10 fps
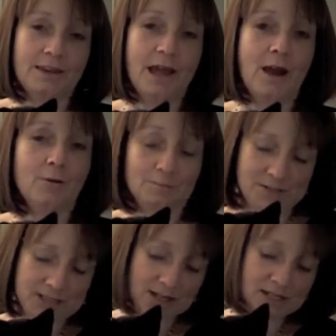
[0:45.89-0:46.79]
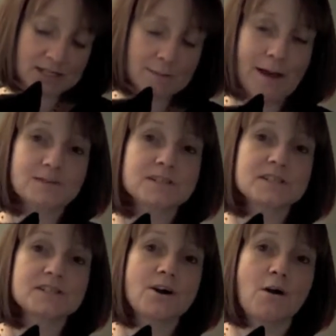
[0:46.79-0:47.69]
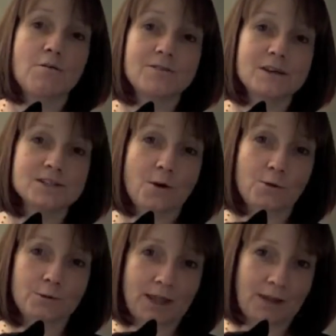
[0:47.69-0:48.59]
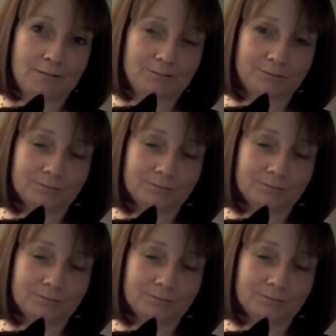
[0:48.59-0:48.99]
Now, Sexy is about 6.5 years old now.